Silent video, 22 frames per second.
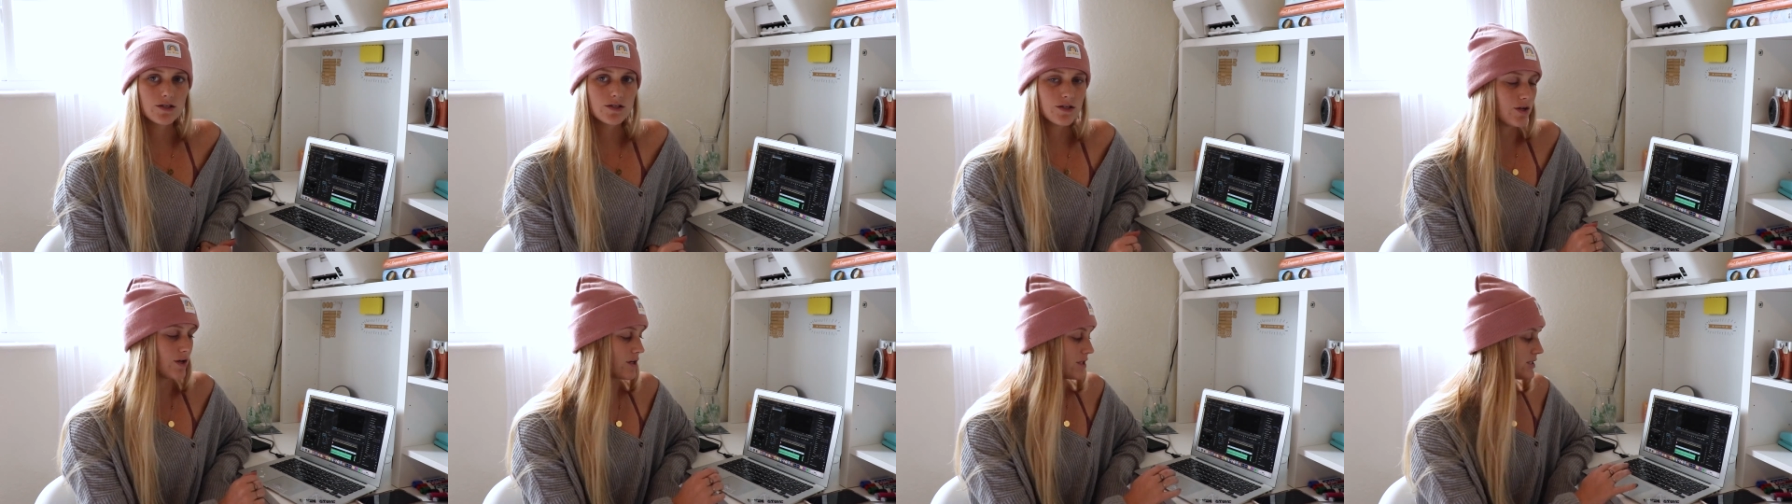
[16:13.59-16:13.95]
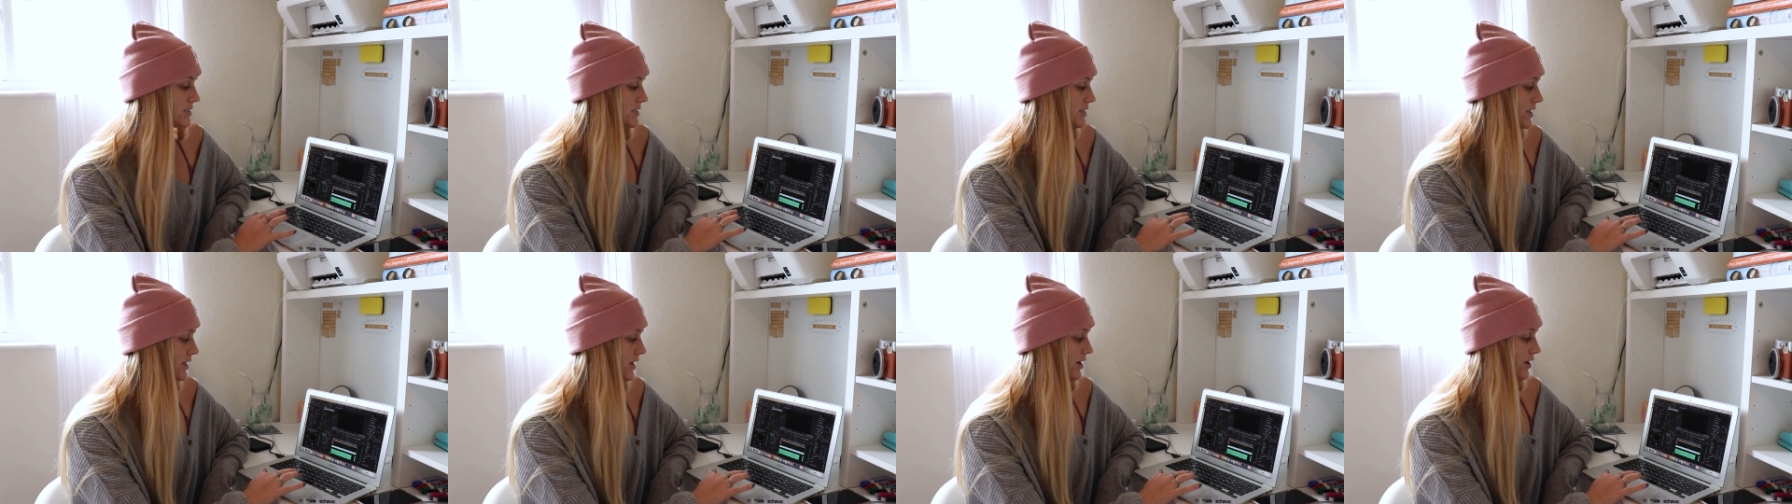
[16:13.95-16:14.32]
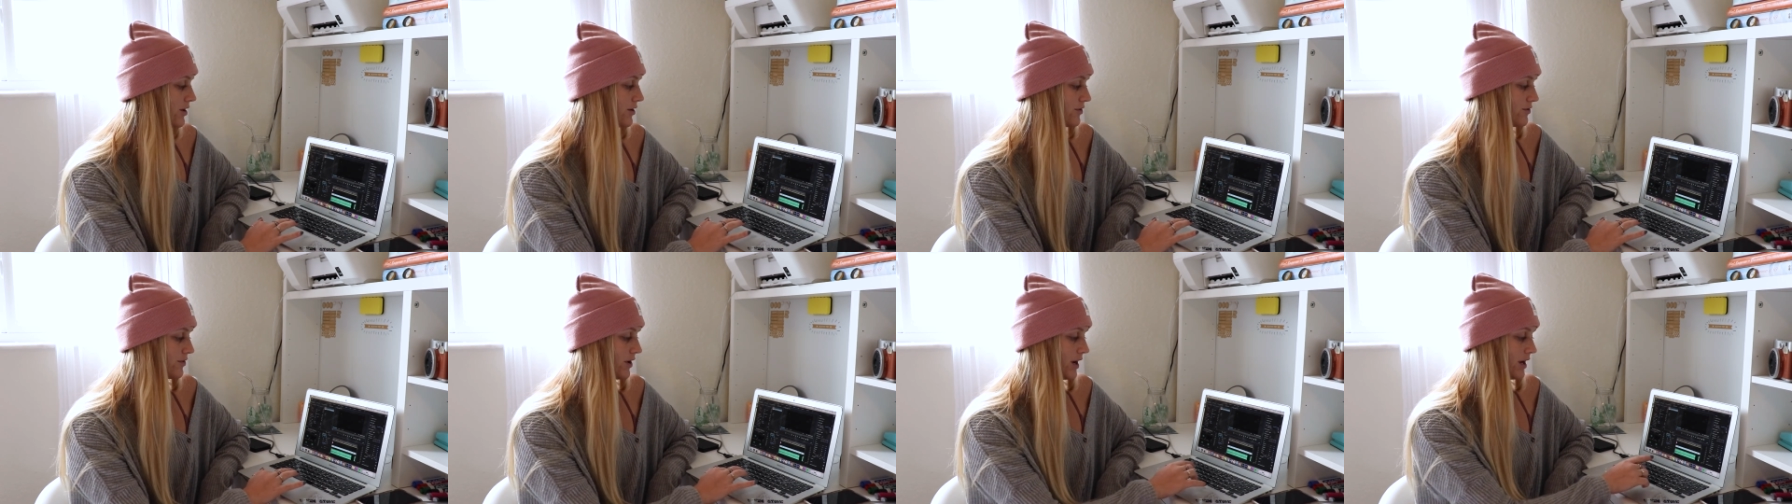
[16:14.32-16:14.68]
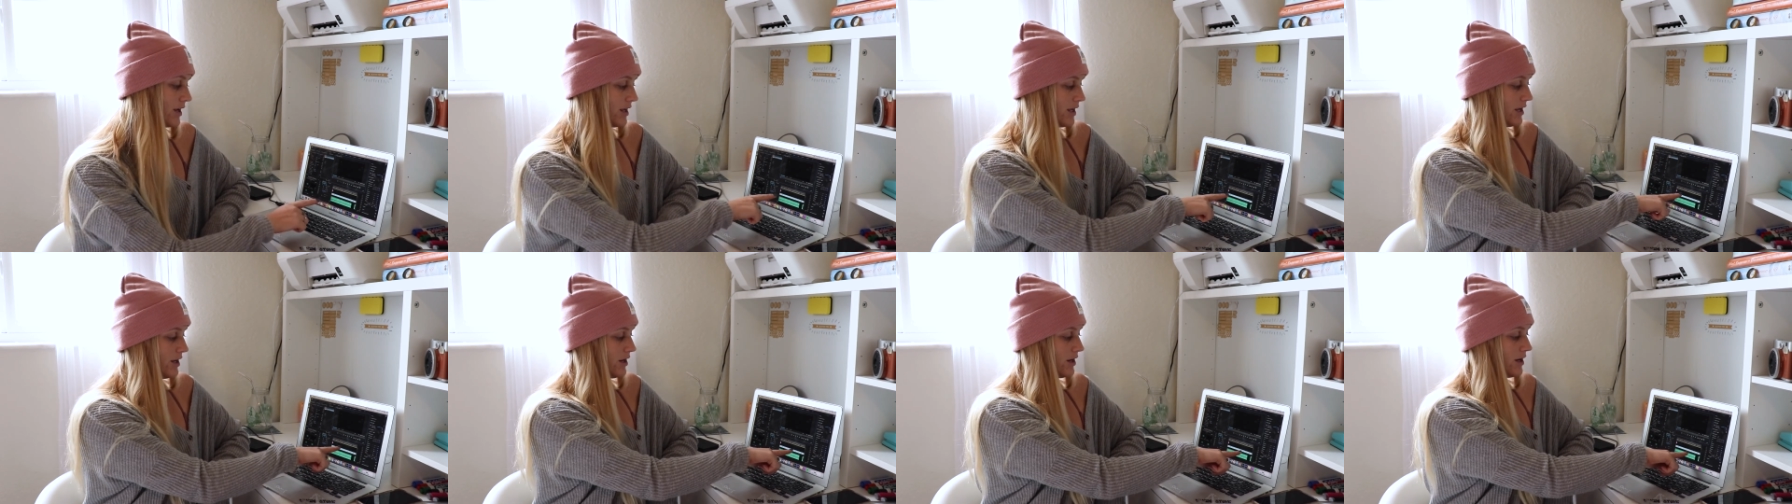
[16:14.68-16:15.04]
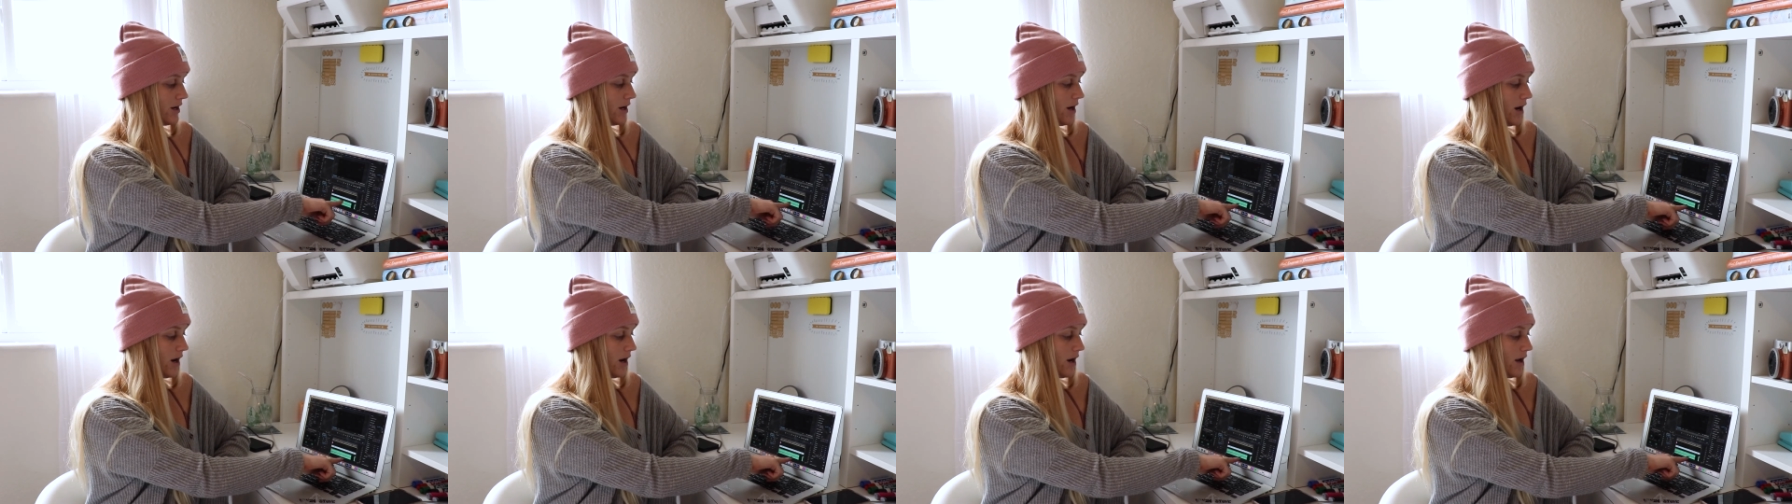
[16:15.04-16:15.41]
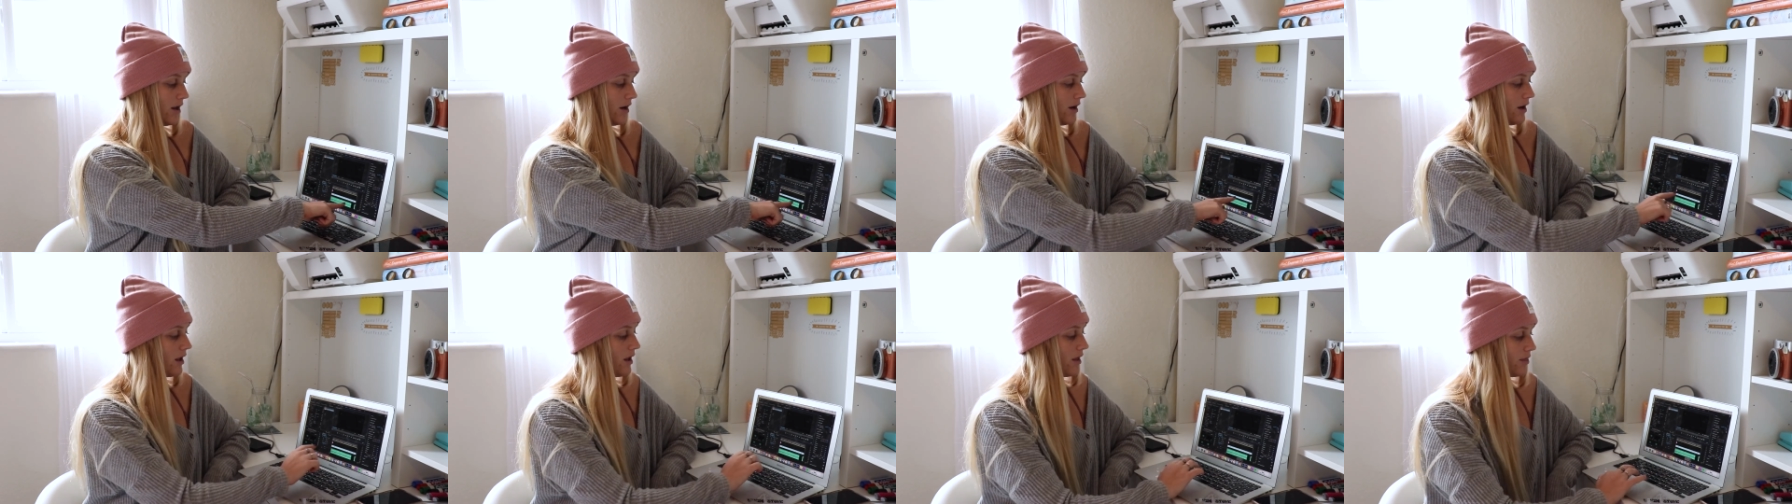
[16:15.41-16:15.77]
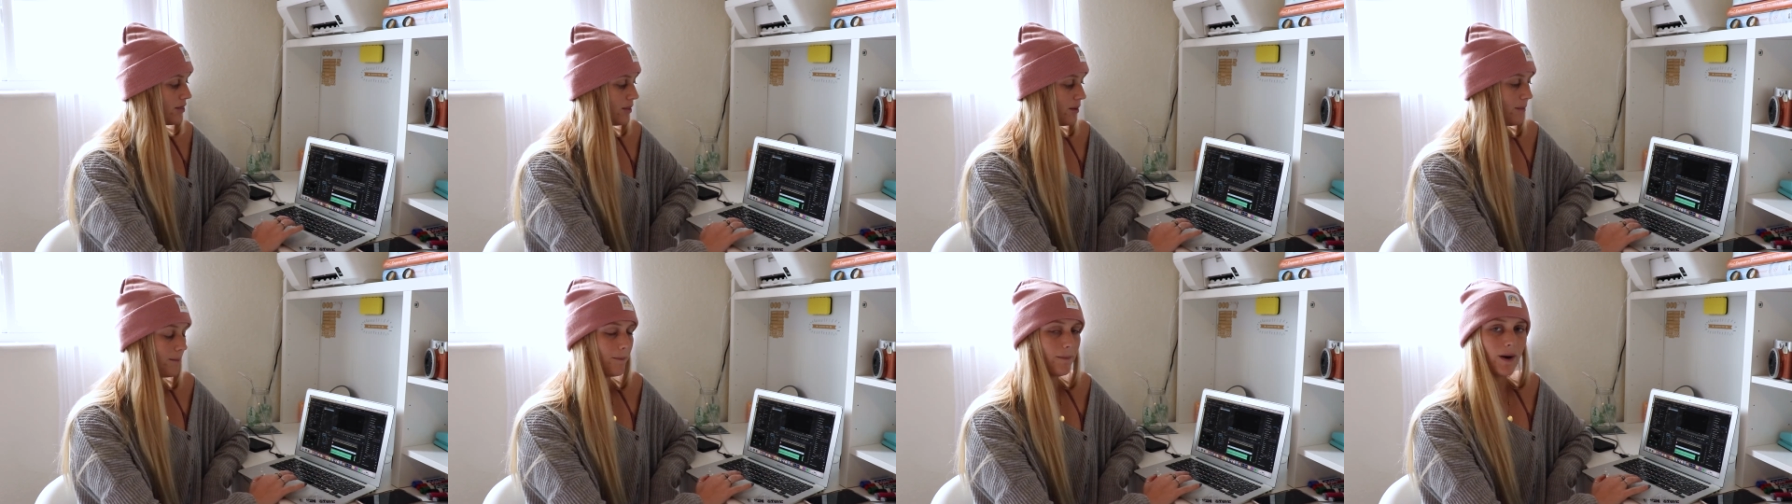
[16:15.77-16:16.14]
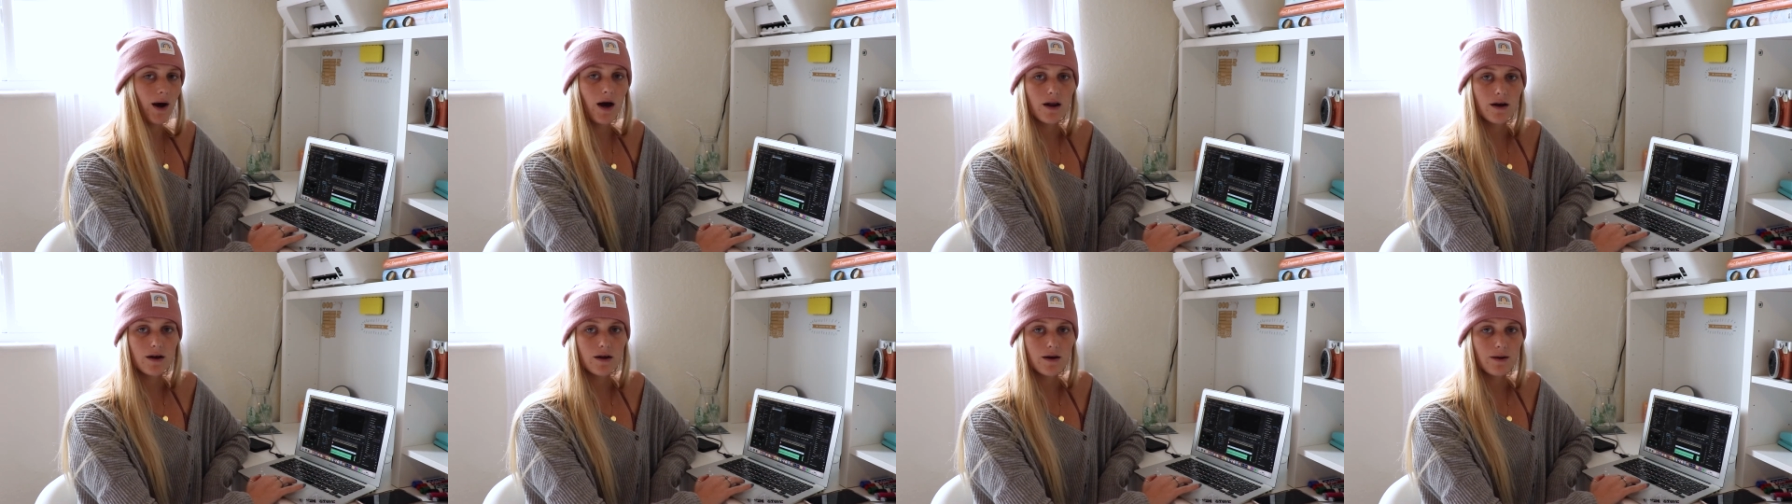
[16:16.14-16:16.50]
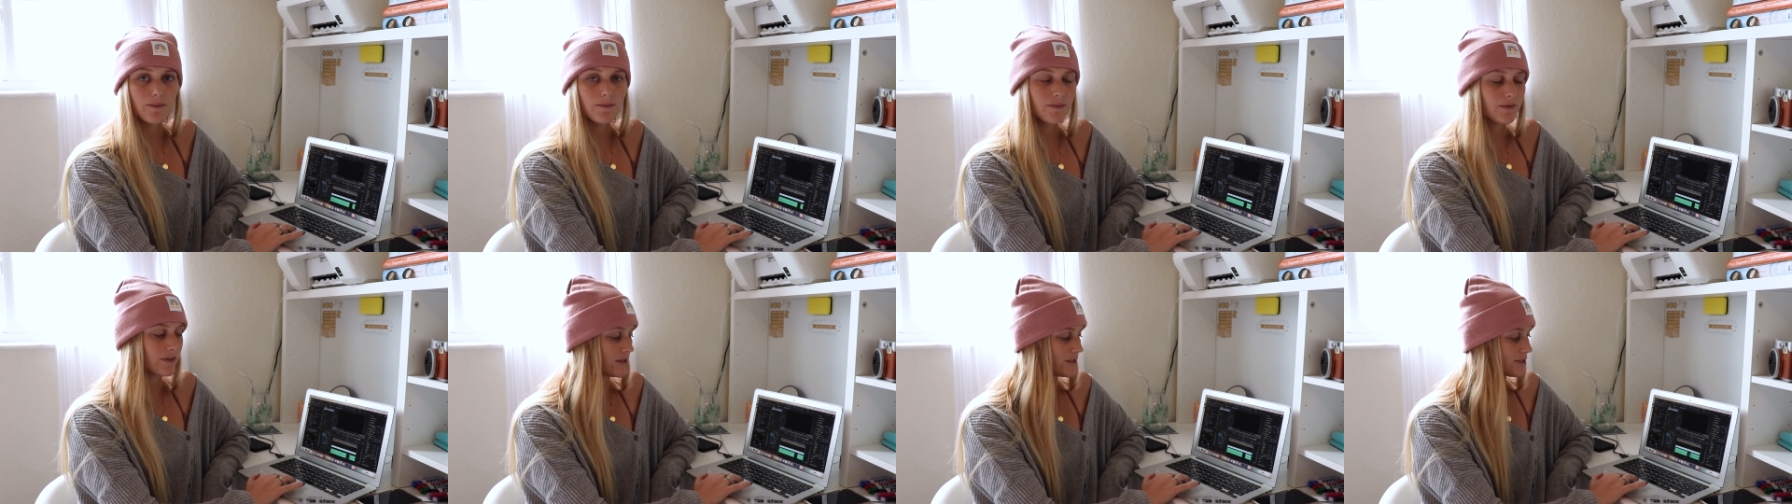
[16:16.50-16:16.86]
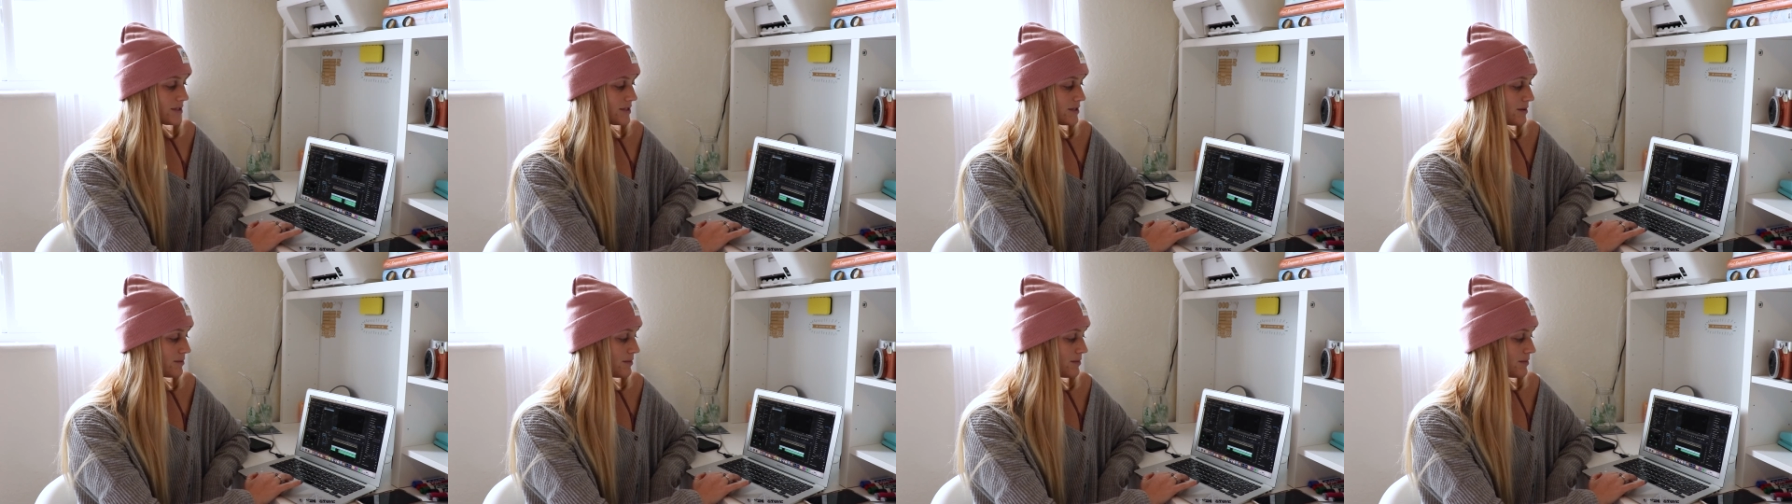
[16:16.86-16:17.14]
so you can see it right here on the bottom. That's the